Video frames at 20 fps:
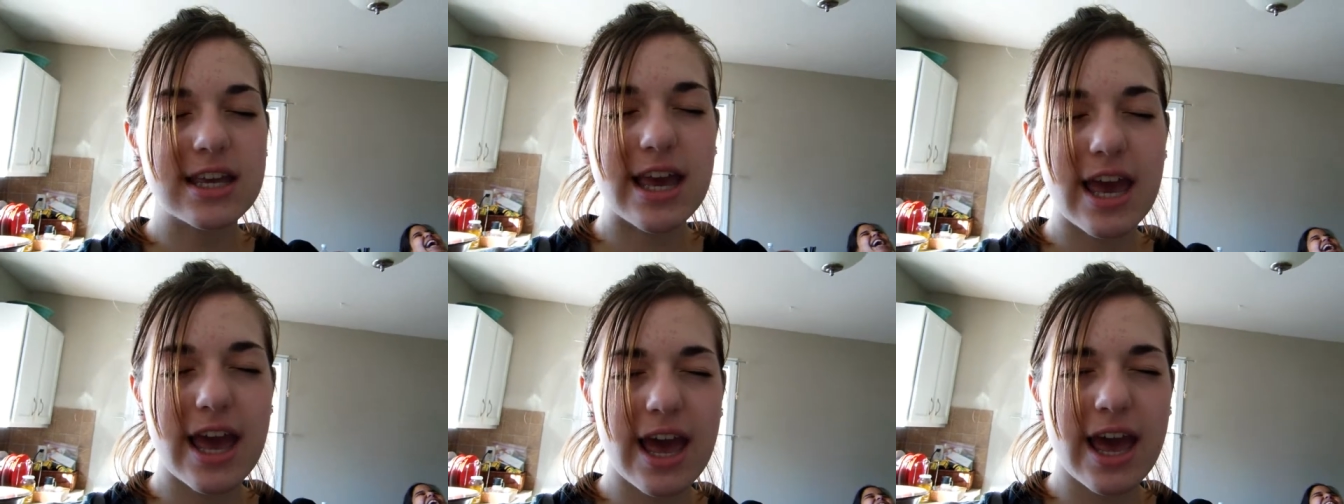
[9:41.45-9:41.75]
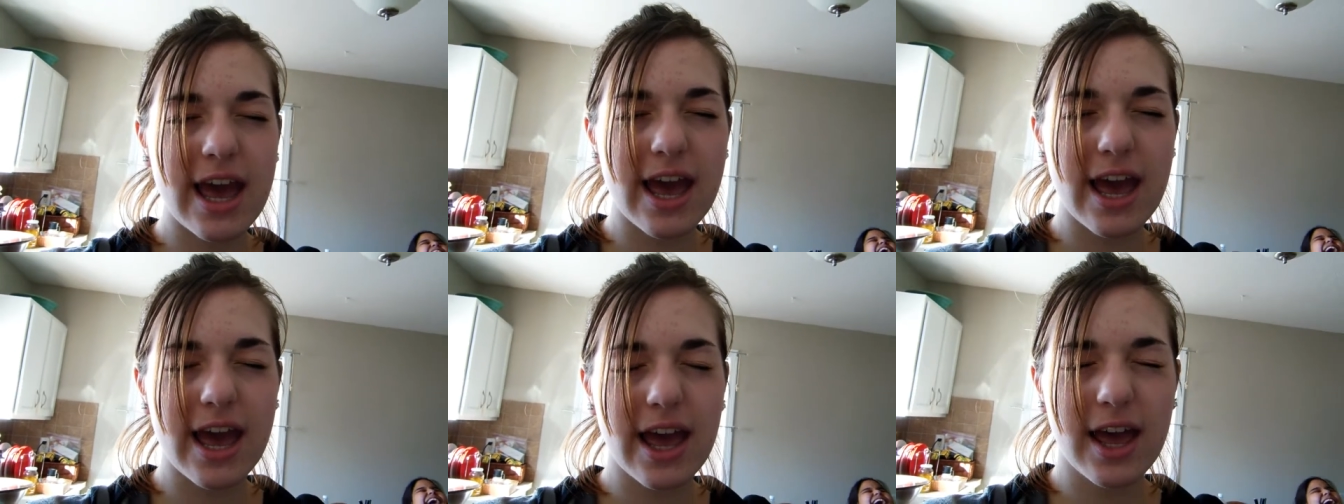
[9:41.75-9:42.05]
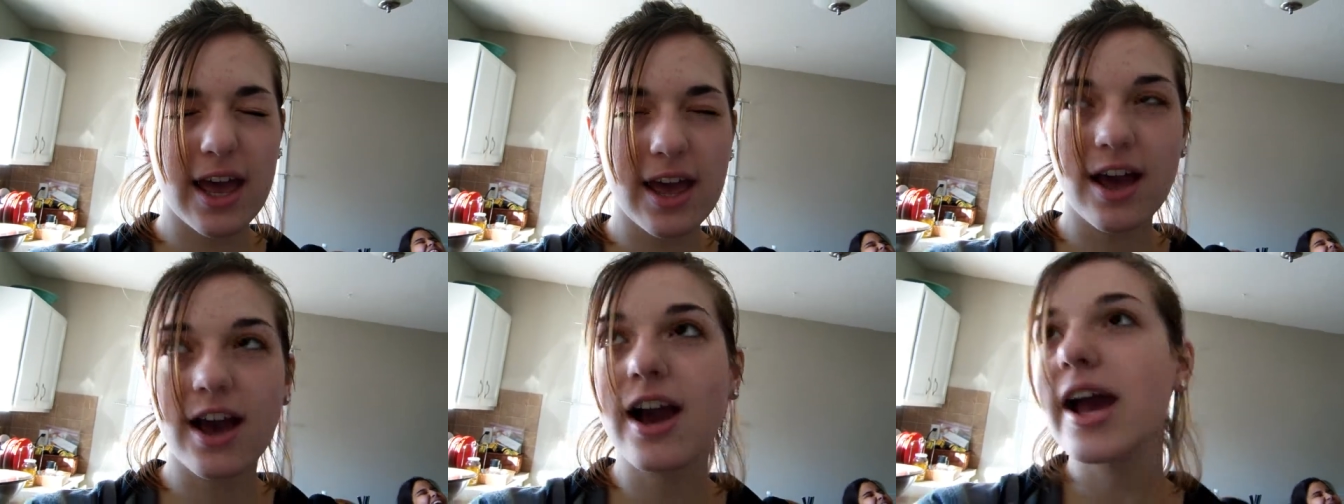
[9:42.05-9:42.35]

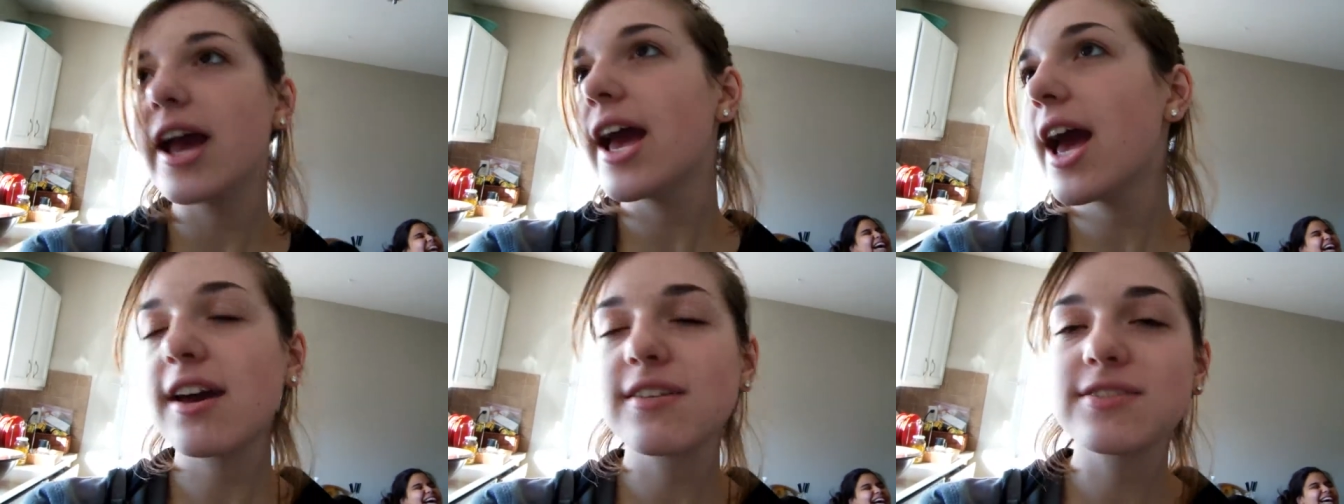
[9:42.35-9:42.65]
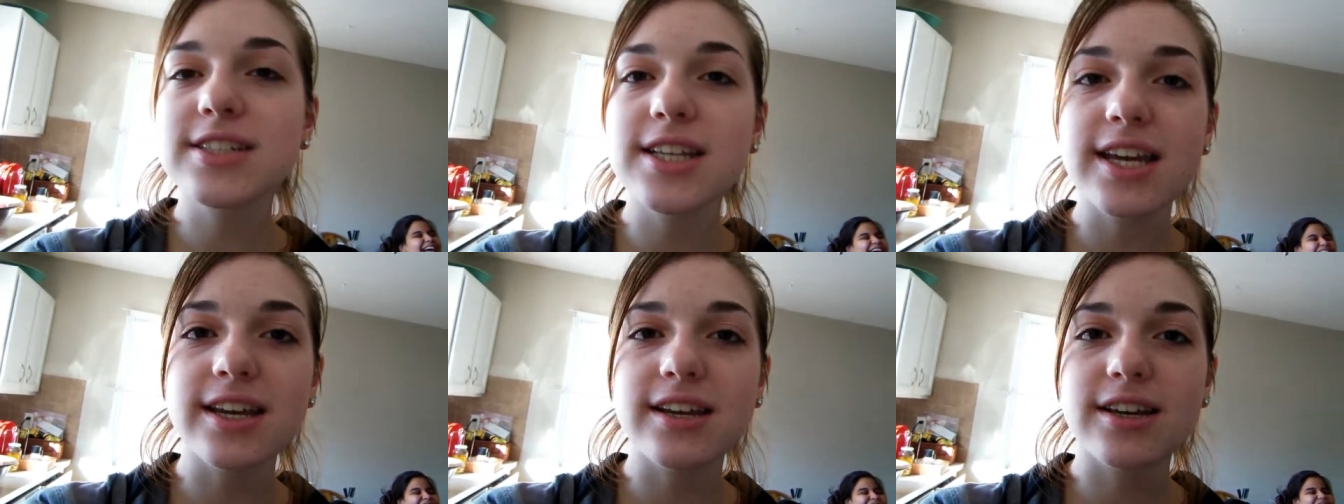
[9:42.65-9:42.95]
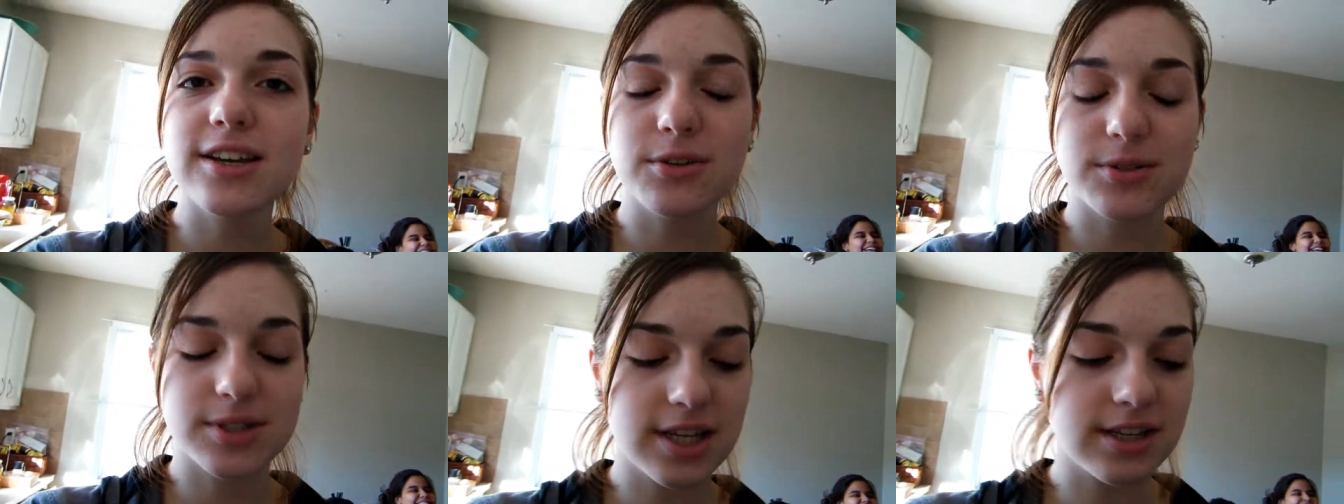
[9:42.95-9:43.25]
Yeah. Alright, I have to
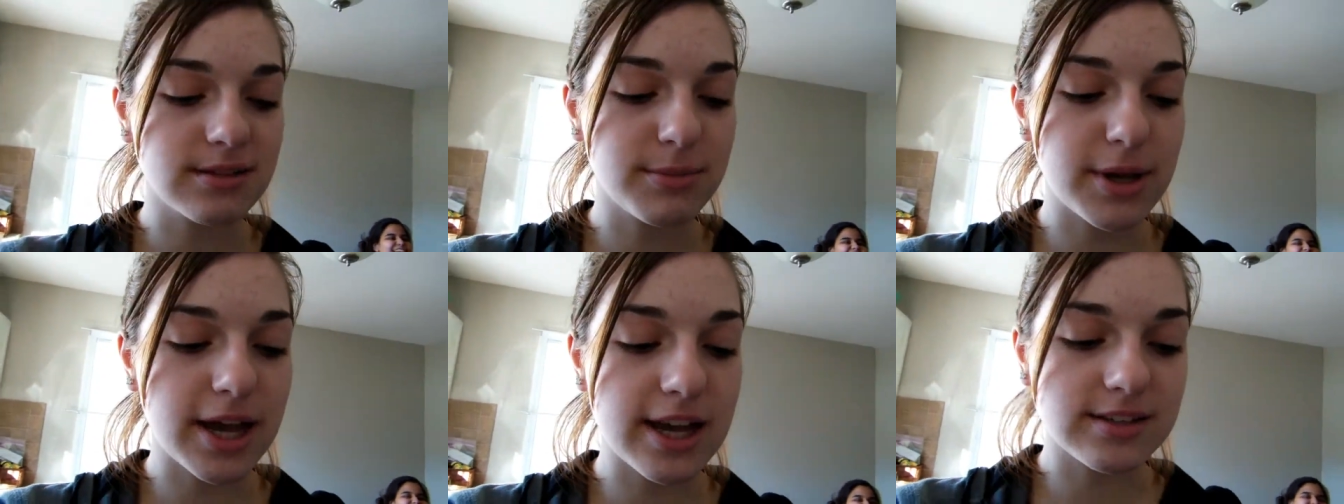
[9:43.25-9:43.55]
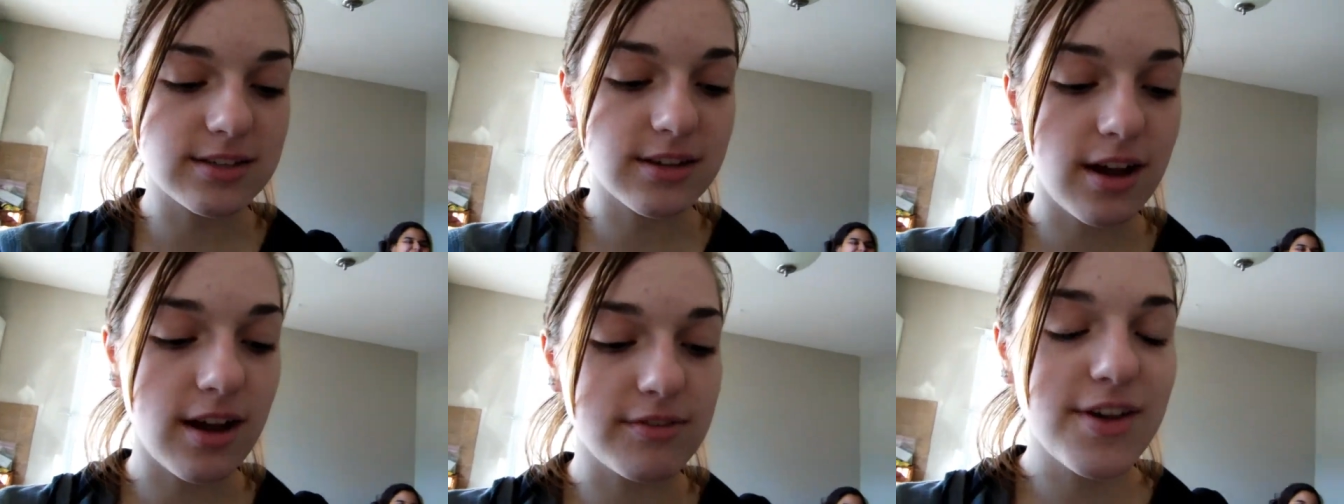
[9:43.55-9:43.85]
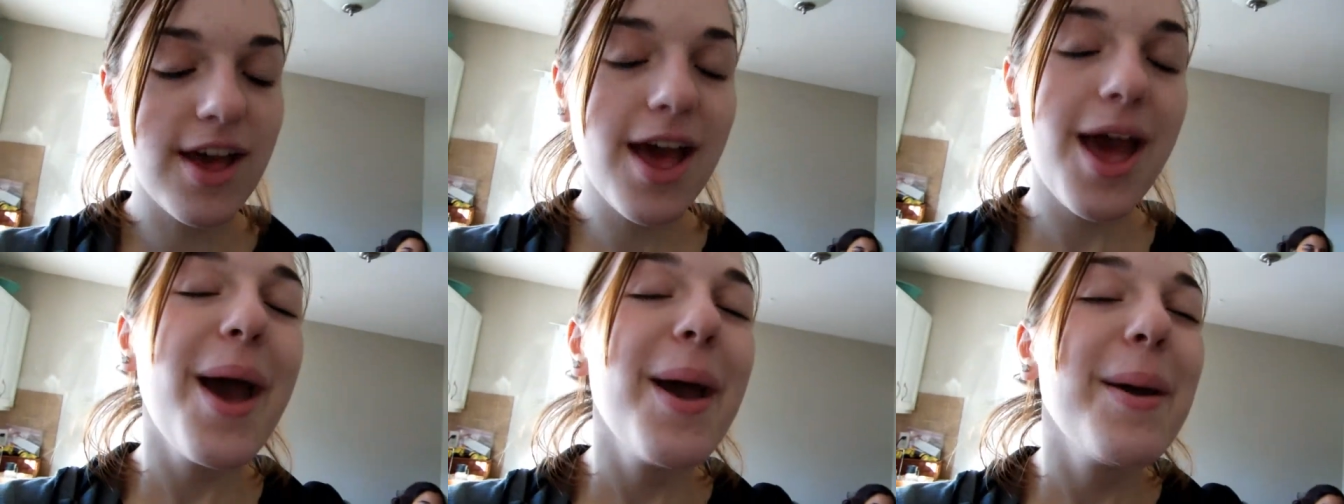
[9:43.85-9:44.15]
like go take the pasta
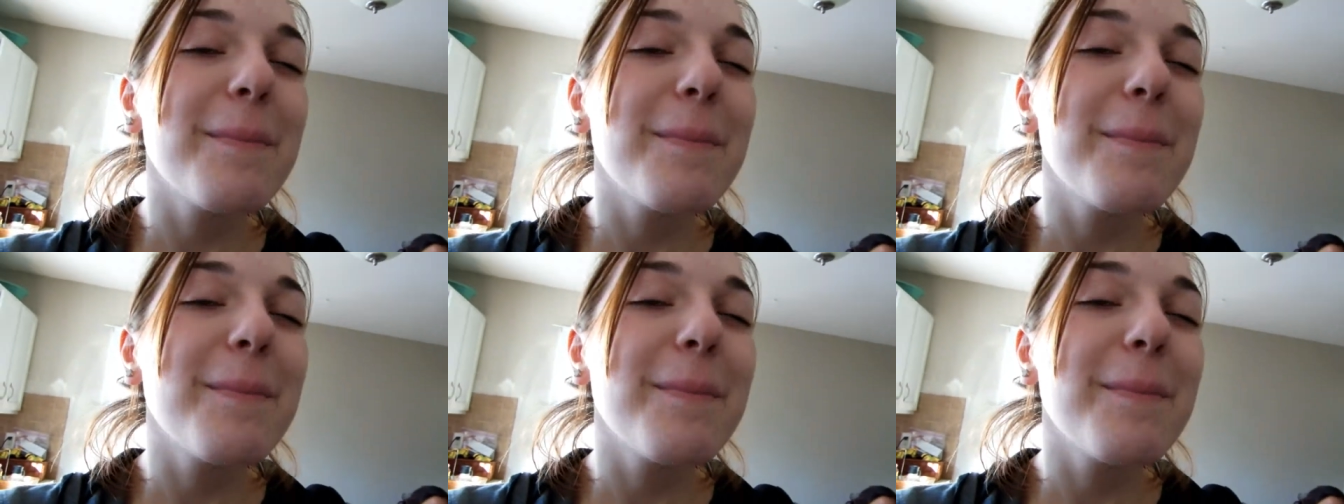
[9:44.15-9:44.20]
off.